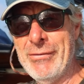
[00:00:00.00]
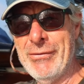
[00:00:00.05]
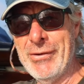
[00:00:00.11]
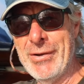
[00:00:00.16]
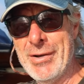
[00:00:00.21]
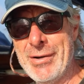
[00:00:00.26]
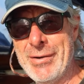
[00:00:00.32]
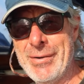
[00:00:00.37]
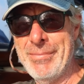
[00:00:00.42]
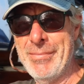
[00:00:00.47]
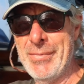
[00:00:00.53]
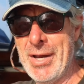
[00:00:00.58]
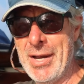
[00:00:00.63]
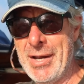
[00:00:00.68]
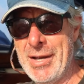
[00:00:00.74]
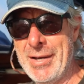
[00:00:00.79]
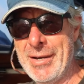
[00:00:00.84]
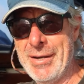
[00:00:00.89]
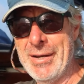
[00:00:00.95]
So
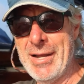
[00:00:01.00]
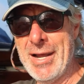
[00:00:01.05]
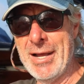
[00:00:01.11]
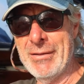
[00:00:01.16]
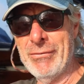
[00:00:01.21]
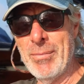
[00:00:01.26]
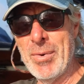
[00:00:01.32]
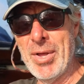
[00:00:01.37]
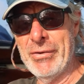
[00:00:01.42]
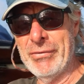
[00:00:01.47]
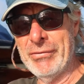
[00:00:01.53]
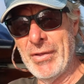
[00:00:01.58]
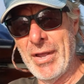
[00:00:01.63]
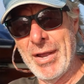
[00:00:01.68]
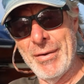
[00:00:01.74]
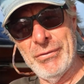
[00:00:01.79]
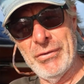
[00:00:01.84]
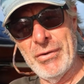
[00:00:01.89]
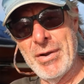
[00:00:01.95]
I uh, got some other
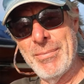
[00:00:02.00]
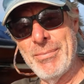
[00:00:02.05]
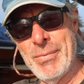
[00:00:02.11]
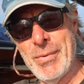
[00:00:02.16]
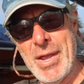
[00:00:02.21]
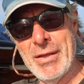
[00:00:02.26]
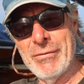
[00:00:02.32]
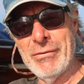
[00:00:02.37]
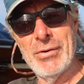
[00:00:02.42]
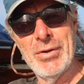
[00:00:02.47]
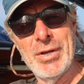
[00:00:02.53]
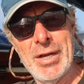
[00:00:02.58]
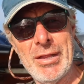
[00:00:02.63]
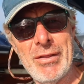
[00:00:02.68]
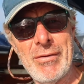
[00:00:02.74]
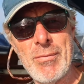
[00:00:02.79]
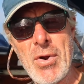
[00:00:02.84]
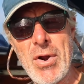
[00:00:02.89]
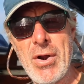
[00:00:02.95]
stuff. So I guess I'll get
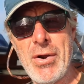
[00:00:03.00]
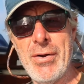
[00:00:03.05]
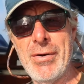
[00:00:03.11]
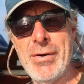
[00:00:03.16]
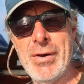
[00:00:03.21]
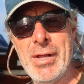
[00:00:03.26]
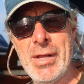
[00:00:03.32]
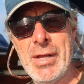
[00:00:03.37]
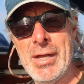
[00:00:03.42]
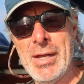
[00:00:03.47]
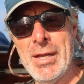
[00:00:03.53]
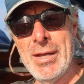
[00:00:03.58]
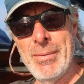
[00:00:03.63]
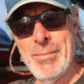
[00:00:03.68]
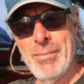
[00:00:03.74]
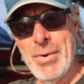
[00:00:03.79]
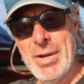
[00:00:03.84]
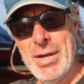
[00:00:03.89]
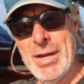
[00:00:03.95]
it tomorrow.
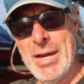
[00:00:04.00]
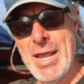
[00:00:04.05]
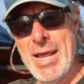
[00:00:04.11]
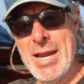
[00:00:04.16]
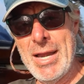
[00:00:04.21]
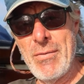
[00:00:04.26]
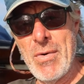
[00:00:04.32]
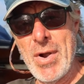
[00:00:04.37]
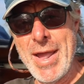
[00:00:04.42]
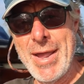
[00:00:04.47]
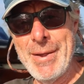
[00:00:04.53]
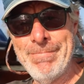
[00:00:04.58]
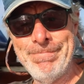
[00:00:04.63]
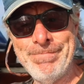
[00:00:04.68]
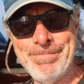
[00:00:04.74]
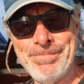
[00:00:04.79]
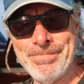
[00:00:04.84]
But anyway,